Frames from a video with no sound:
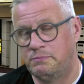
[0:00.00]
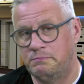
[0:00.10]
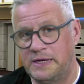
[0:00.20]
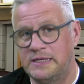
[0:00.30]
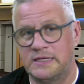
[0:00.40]

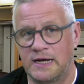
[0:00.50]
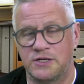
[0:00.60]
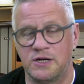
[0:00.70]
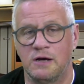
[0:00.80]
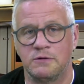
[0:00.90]
big tech
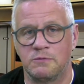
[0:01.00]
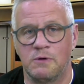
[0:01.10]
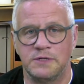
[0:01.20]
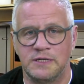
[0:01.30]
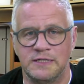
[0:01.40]
show as
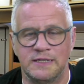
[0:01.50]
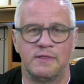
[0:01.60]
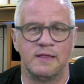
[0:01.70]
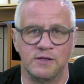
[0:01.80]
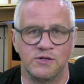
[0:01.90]
well, which is
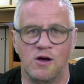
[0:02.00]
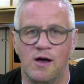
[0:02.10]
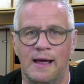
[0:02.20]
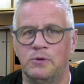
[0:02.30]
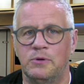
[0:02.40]
everything that's not
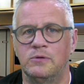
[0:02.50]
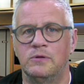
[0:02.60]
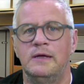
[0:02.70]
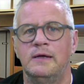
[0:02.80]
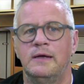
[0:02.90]
Apple.
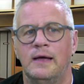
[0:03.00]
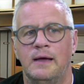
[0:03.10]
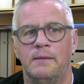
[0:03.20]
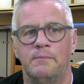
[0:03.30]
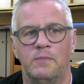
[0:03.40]

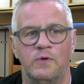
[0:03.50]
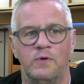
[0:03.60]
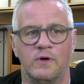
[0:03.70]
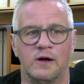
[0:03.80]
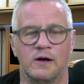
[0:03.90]
We've
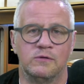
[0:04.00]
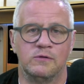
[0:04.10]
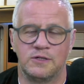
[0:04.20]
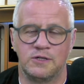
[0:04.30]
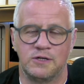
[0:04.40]
got
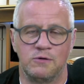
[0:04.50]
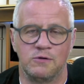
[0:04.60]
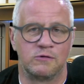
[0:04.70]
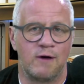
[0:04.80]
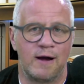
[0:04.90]
a show
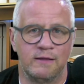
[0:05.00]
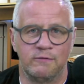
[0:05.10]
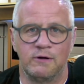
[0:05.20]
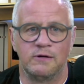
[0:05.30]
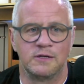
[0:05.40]
called Crack at the
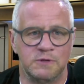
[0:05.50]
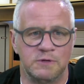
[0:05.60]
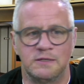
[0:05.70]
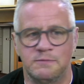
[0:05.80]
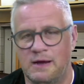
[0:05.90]
Rootless,
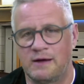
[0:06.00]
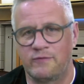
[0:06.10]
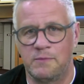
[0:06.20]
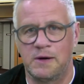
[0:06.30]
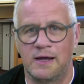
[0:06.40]
which is about
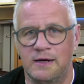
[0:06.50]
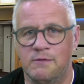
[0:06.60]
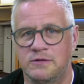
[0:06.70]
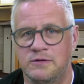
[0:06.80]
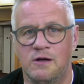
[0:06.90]
from a lady
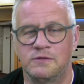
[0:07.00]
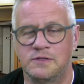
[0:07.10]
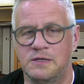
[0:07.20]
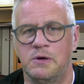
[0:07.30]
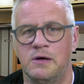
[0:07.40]
who owns a
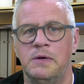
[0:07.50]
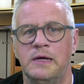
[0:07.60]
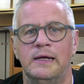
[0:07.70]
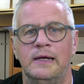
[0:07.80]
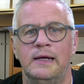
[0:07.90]
novelty pub.
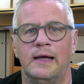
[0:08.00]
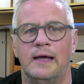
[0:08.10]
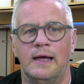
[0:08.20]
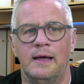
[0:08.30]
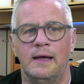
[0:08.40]

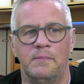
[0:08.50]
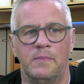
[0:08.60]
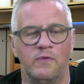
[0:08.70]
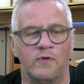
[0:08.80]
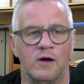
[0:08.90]

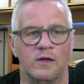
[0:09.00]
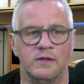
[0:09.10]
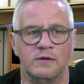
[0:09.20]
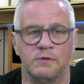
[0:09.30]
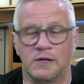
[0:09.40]
We've got
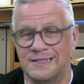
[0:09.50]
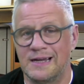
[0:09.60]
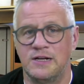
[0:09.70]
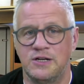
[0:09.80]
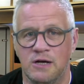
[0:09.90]
a
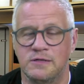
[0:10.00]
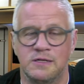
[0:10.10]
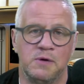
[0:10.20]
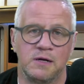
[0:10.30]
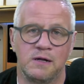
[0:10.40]
daily show that's
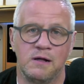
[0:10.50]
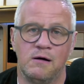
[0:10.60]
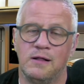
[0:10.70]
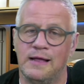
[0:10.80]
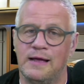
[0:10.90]
done by
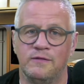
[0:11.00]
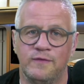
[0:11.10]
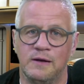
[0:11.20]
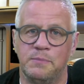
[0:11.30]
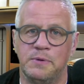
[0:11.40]
Carl out in the
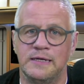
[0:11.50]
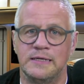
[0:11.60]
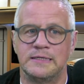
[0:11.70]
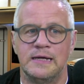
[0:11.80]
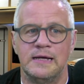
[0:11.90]

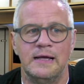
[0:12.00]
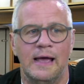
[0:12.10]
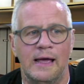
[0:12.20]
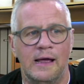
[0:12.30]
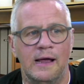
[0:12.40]
Philippines,
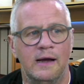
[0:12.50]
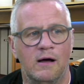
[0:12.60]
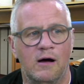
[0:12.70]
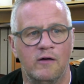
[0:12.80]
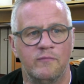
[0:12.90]
and
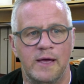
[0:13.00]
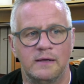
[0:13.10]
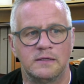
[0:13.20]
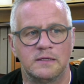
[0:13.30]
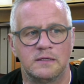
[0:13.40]
I've
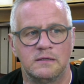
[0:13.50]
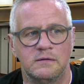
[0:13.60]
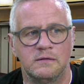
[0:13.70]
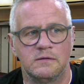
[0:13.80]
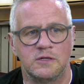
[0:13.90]
met
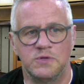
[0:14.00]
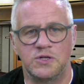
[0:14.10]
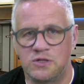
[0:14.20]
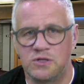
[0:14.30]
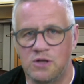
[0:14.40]
some
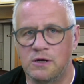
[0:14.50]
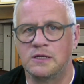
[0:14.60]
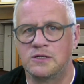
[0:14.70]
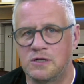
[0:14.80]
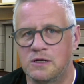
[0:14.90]

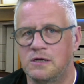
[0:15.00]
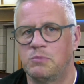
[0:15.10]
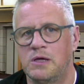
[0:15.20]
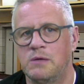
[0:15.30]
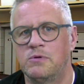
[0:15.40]
stunning
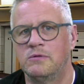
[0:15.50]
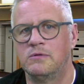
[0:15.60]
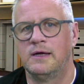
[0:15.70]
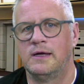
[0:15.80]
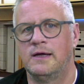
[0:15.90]
people
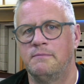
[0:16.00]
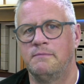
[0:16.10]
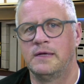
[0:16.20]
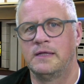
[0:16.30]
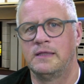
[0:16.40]

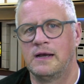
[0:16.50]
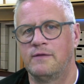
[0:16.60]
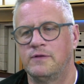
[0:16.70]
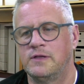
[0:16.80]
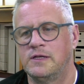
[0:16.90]
in the
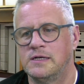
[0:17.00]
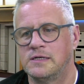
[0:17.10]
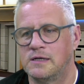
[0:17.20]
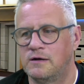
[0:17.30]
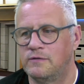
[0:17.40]
11
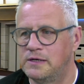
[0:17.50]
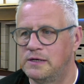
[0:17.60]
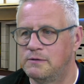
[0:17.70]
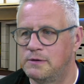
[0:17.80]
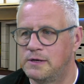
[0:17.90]
years that I've been
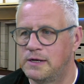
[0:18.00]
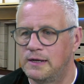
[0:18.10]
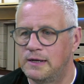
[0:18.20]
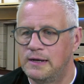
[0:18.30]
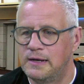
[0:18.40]
doing it.
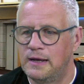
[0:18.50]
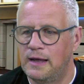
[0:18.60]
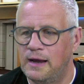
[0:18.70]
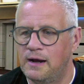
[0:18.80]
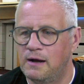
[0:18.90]

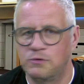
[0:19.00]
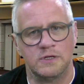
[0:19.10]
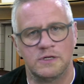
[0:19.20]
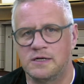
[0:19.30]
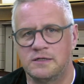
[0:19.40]
And I
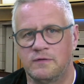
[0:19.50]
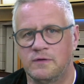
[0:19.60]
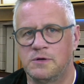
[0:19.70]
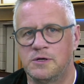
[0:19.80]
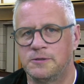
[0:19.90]
wouldn't change it for
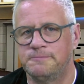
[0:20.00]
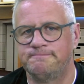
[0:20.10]
the world.